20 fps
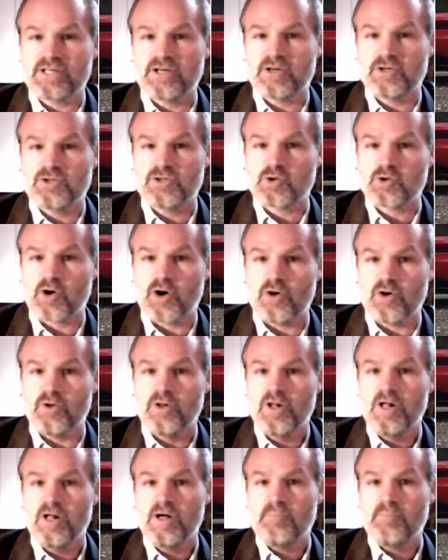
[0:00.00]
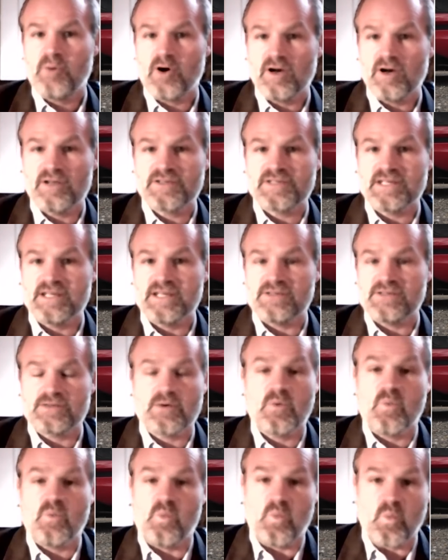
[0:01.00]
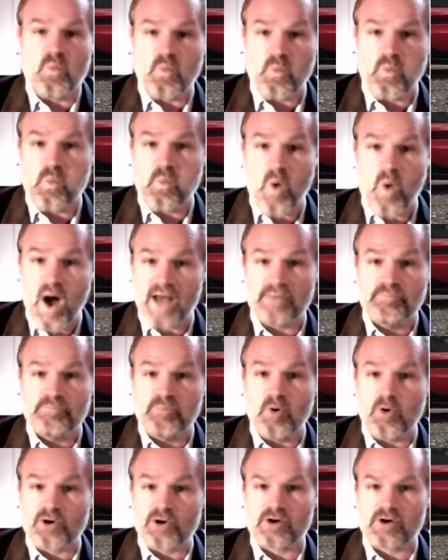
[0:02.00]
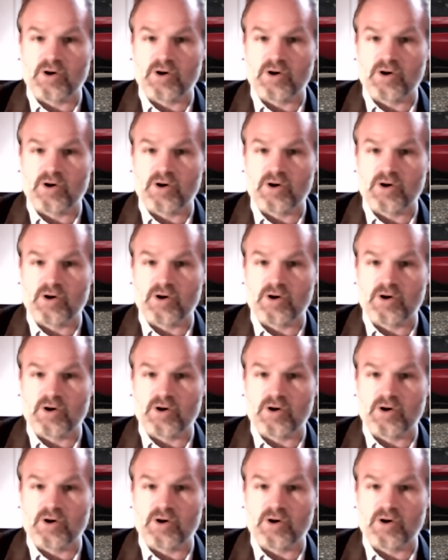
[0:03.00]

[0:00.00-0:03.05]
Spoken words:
control policies. One border